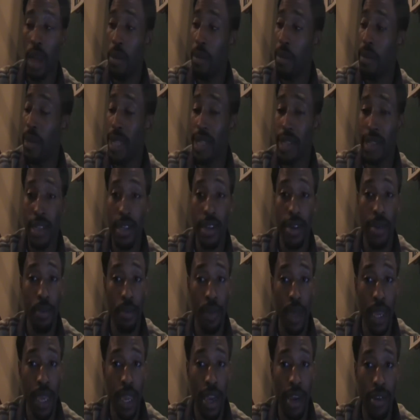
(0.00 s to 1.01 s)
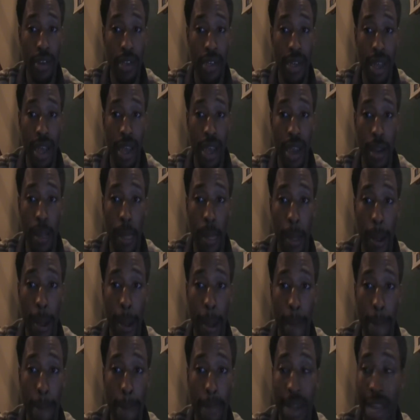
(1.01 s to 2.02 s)
Melissa couldn't be here tonight,
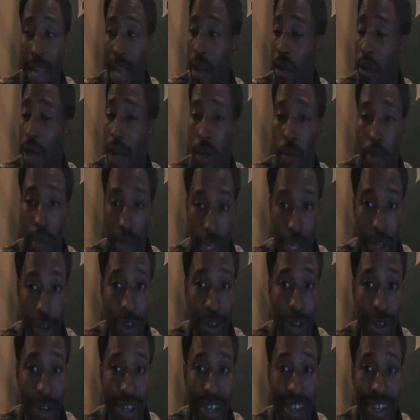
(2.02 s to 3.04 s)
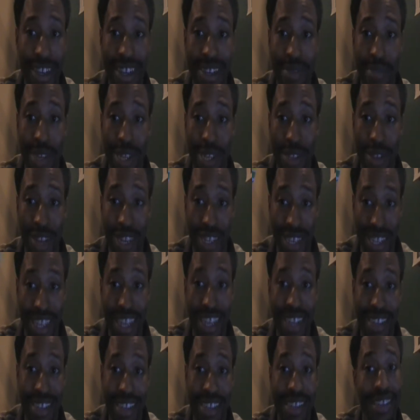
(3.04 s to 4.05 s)
um, but I'll, I'll, make sure make sure that she
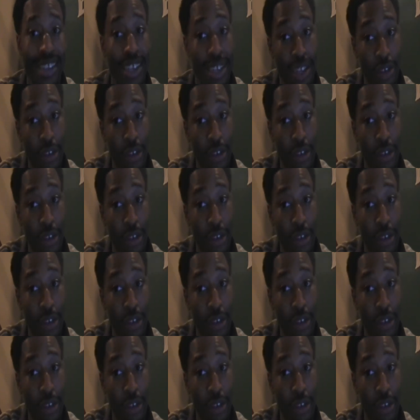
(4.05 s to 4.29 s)
gets this. And